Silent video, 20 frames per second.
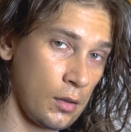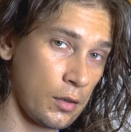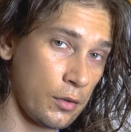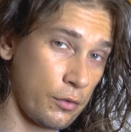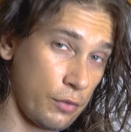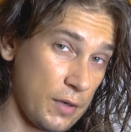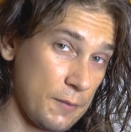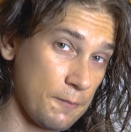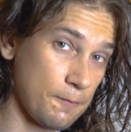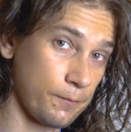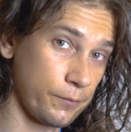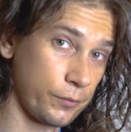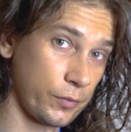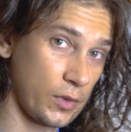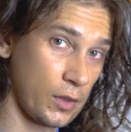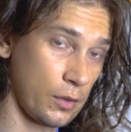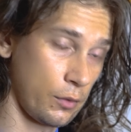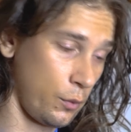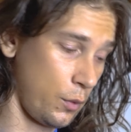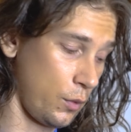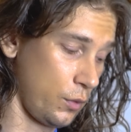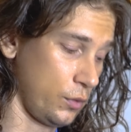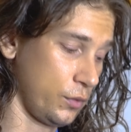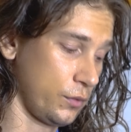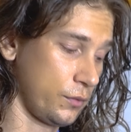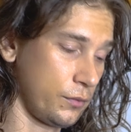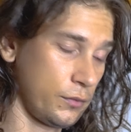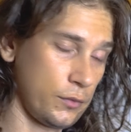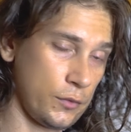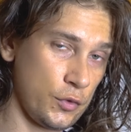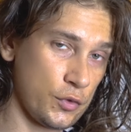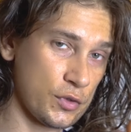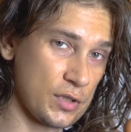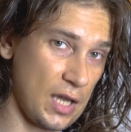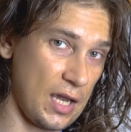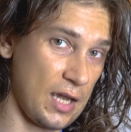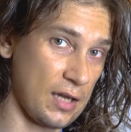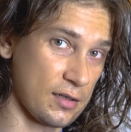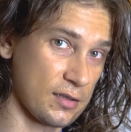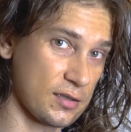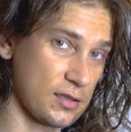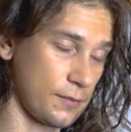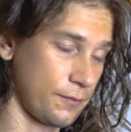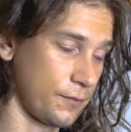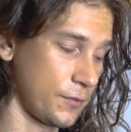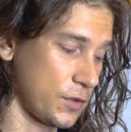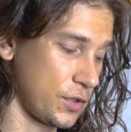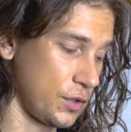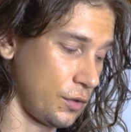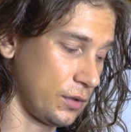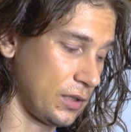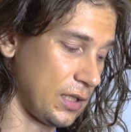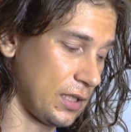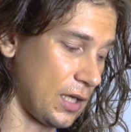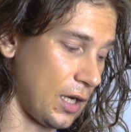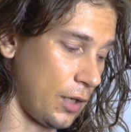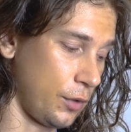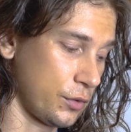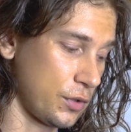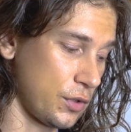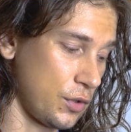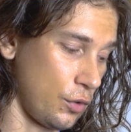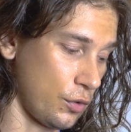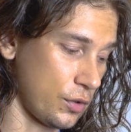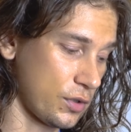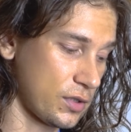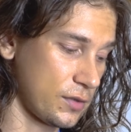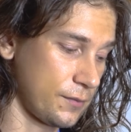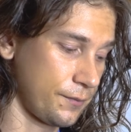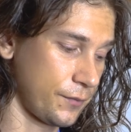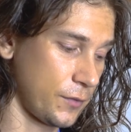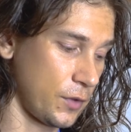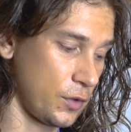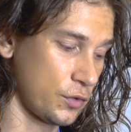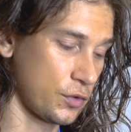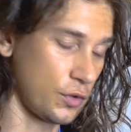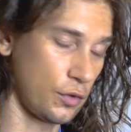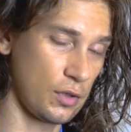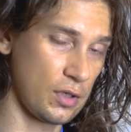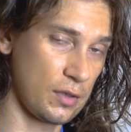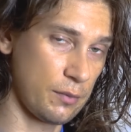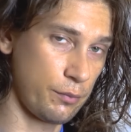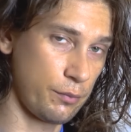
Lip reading: cream, we will use eggs. So take out the yolks, use only